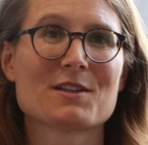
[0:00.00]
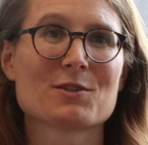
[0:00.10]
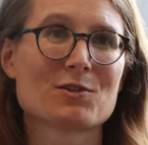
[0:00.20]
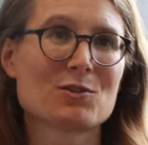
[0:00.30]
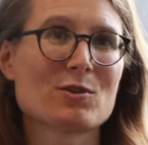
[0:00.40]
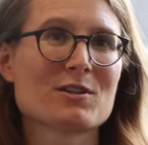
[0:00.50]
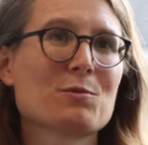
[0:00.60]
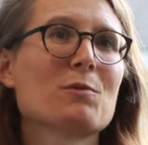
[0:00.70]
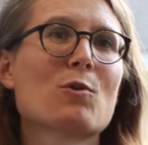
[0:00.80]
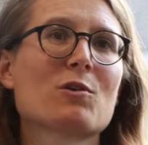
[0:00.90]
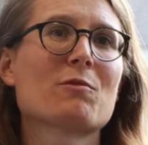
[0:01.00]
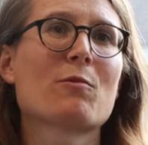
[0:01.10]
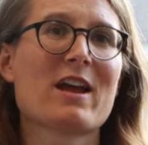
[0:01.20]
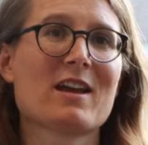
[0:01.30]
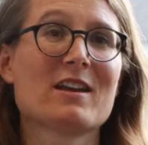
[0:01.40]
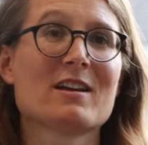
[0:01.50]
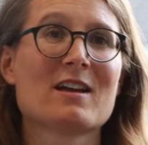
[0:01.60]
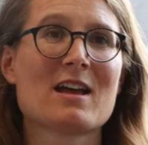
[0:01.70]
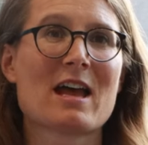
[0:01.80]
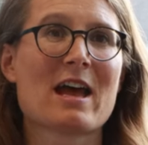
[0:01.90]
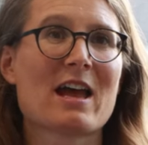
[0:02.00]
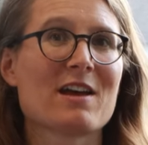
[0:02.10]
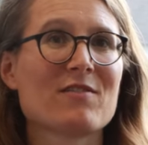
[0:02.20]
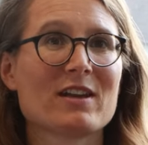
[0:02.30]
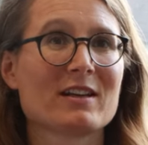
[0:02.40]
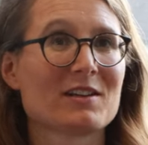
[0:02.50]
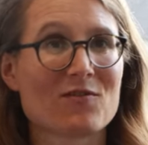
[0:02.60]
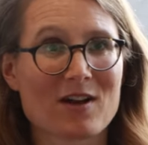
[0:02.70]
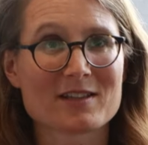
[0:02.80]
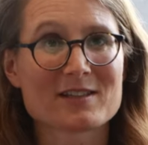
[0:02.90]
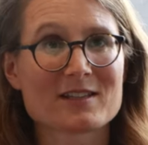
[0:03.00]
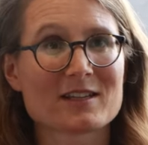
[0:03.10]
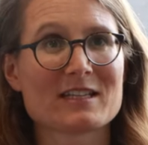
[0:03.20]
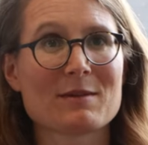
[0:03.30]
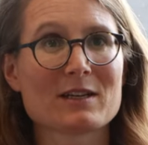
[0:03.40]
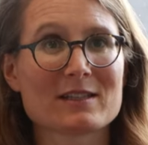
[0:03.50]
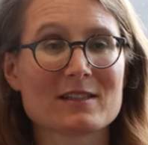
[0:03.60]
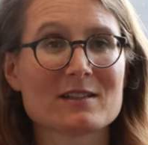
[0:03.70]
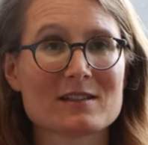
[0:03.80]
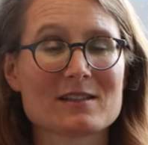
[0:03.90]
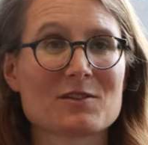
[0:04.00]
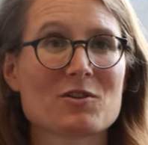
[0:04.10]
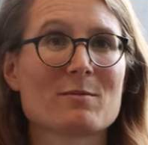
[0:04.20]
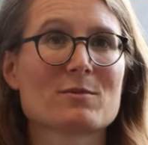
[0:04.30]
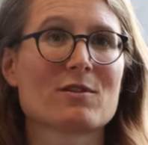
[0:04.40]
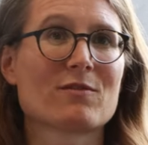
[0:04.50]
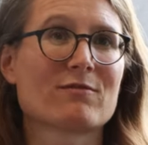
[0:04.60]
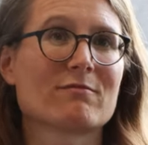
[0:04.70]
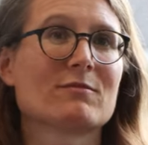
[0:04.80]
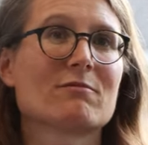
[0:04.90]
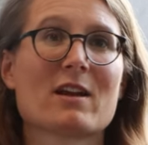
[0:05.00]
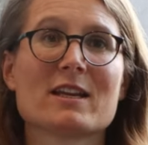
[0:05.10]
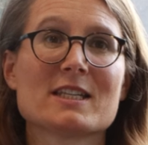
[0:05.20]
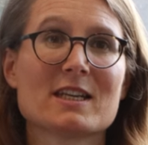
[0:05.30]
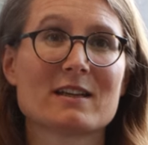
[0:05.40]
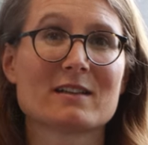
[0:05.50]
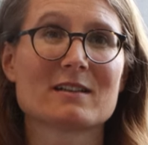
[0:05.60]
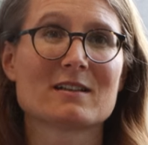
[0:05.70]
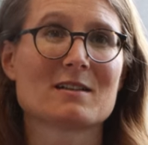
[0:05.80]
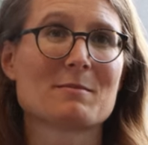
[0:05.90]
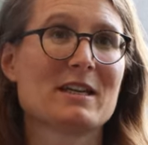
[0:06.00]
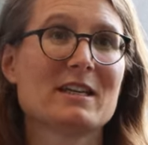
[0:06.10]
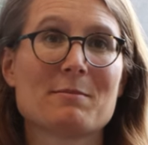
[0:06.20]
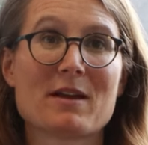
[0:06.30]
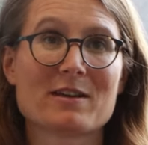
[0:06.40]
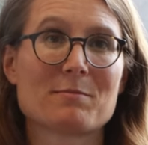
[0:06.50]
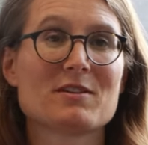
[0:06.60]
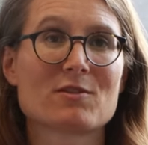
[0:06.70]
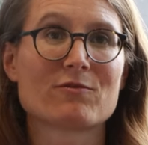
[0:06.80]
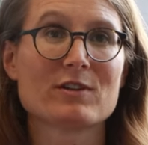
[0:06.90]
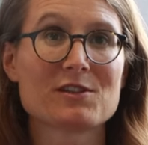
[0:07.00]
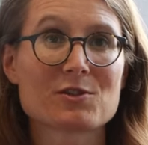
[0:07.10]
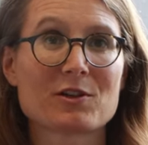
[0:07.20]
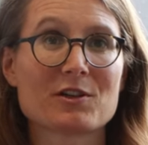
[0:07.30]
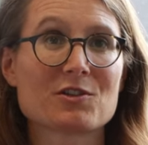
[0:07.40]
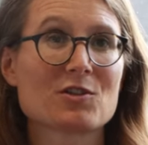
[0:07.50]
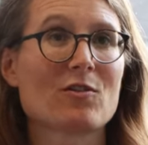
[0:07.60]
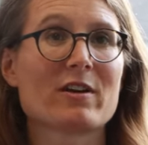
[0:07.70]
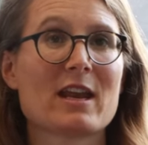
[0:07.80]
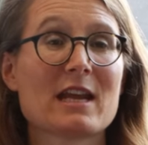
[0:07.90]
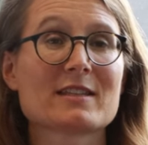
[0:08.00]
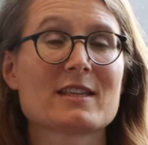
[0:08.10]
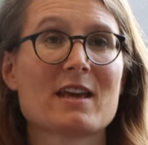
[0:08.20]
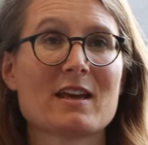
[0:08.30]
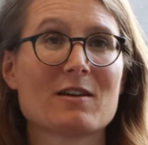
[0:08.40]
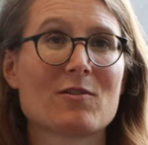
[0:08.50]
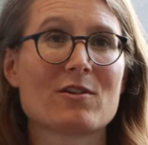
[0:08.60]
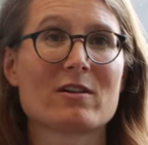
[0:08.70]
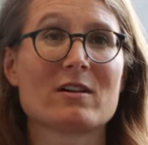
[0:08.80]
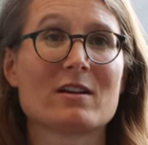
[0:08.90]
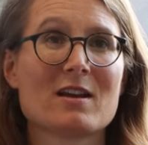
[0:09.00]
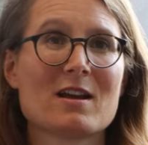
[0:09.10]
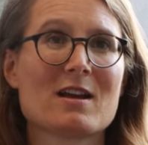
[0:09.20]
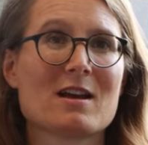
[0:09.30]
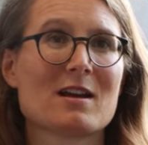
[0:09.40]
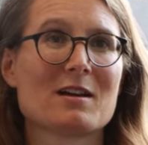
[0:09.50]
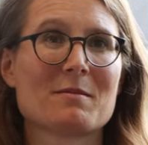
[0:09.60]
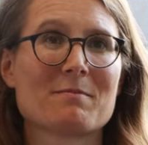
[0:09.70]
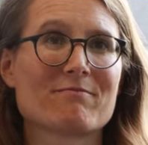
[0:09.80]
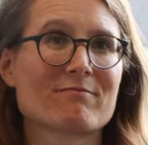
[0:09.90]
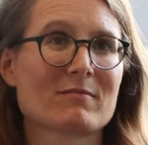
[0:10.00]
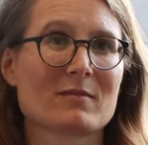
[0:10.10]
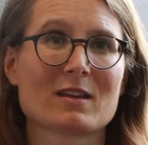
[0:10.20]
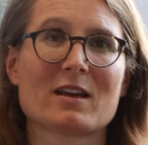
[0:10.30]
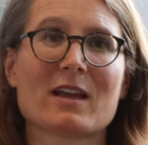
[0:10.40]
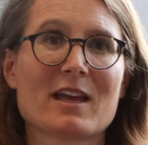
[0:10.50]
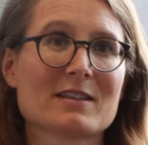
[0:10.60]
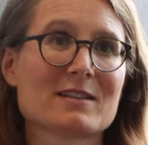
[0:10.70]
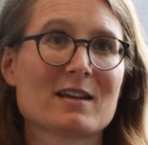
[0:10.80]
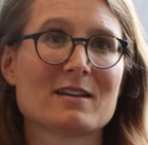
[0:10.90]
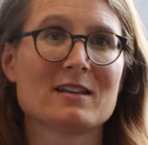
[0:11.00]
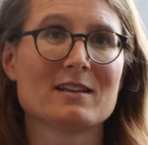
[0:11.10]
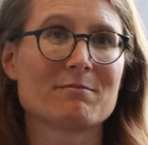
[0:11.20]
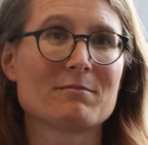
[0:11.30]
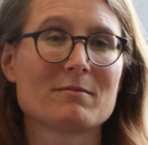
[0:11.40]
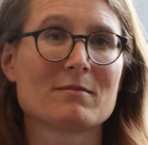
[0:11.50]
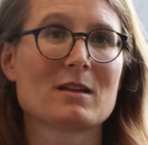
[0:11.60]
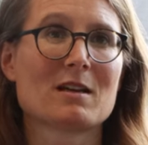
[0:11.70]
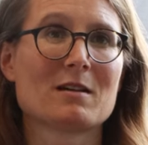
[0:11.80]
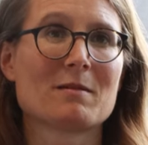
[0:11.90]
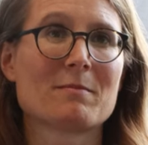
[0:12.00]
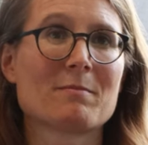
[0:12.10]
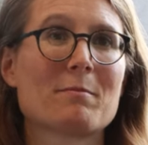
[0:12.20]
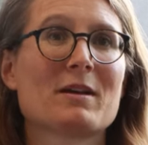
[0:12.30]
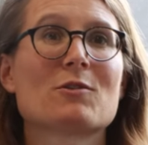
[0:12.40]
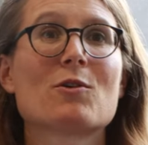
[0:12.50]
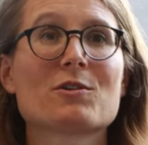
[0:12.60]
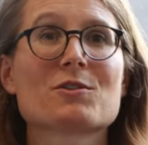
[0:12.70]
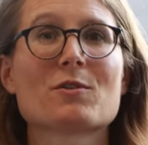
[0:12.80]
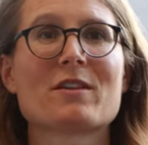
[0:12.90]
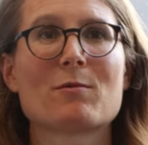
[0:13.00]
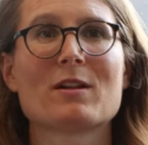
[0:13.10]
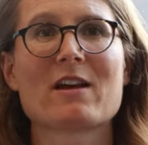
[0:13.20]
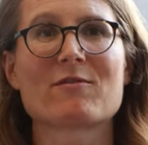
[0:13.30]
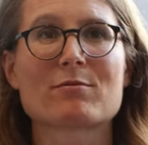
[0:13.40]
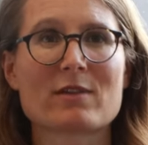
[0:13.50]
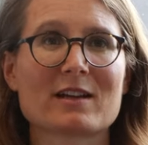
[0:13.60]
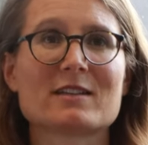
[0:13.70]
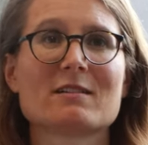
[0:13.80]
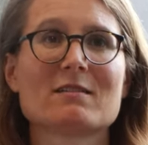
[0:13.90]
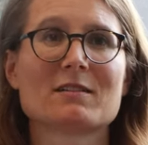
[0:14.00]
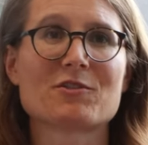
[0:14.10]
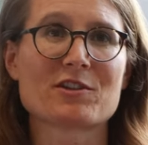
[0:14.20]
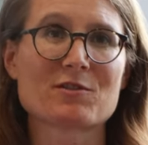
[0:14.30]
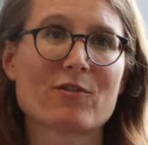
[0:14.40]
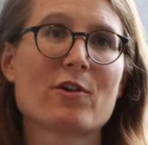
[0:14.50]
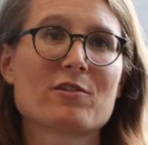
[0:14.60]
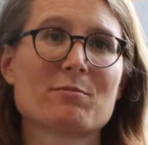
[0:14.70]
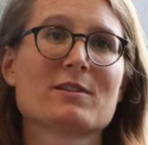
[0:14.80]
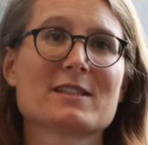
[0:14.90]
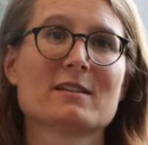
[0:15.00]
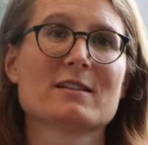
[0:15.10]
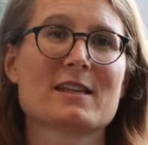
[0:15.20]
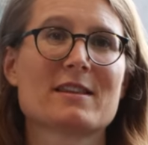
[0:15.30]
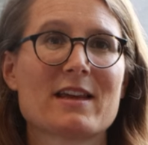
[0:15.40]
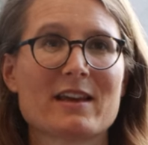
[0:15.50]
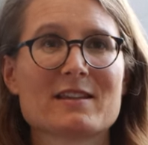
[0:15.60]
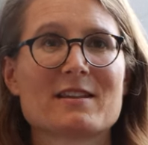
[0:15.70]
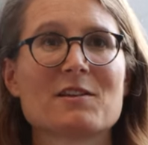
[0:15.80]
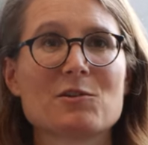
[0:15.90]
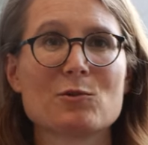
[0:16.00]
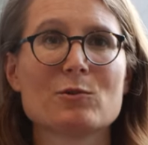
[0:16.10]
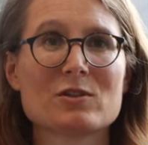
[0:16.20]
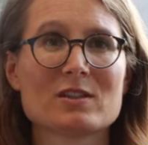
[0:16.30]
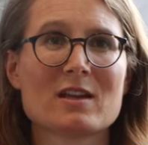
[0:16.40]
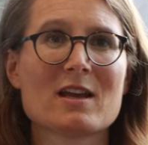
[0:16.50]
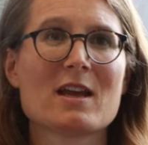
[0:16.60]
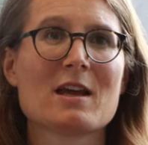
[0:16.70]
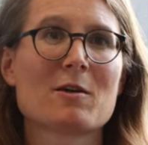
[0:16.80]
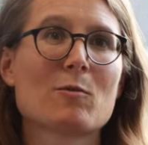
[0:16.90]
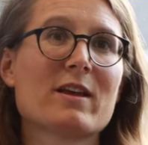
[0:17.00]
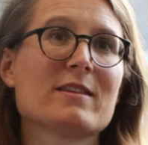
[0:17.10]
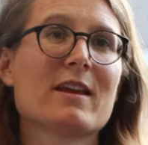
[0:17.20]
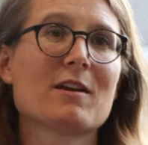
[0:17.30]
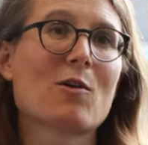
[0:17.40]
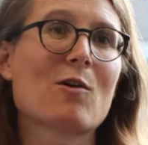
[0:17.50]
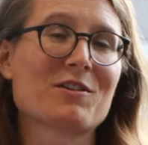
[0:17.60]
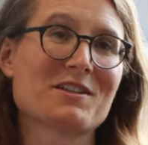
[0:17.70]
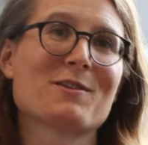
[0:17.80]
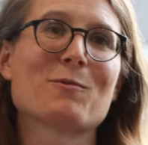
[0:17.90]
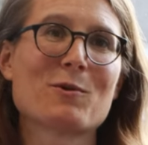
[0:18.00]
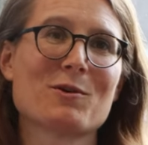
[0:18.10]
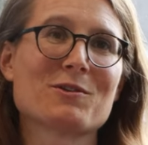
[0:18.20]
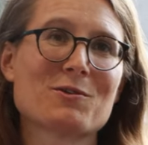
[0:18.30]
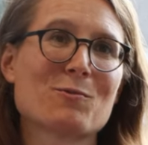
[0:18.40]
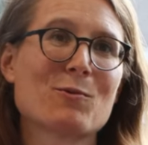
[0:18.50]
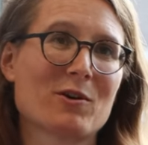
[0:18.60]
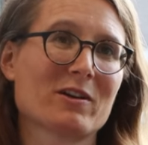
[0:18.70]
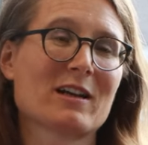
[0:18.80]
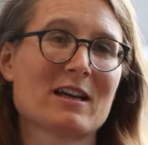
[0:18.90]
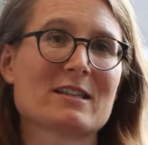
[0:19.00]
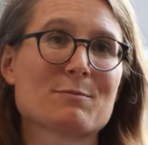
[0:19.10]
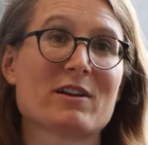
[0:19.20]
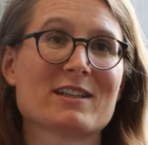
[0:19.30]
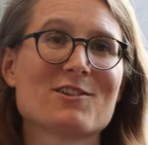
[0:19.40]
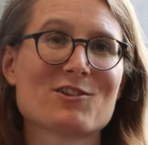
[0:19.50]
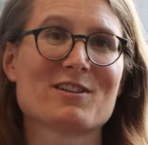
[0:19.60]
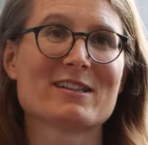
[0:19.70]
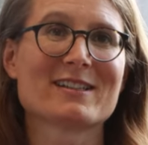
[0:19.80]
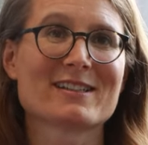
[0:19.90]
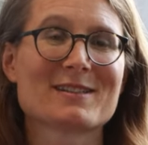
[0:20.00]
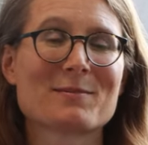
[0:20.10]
So students will walk away having advanced academic skills in terms of writing an independent piece of research or an essay or a case study, but also they will have practical transferable skills that they can then use when they go out in the world to work as practitioners.